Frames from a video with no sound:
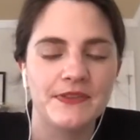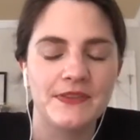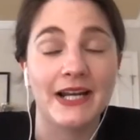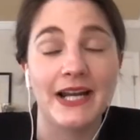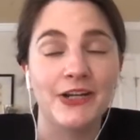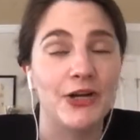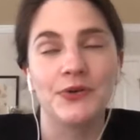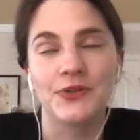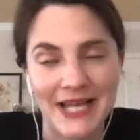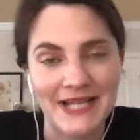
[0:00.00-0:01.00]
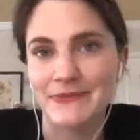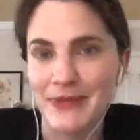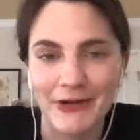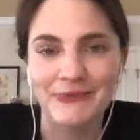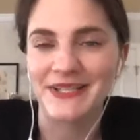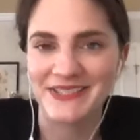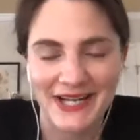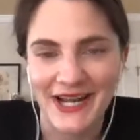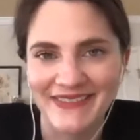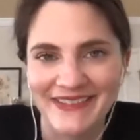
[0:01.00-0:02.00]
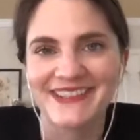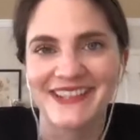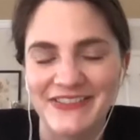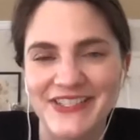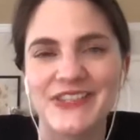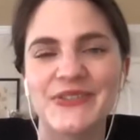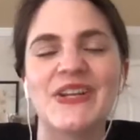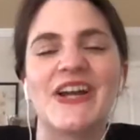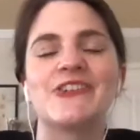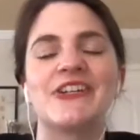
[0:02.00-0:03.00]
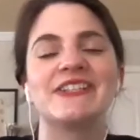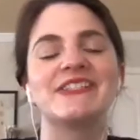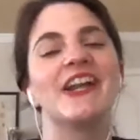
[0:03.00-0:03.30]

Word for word: that I know less about because I haven't lived in those countries.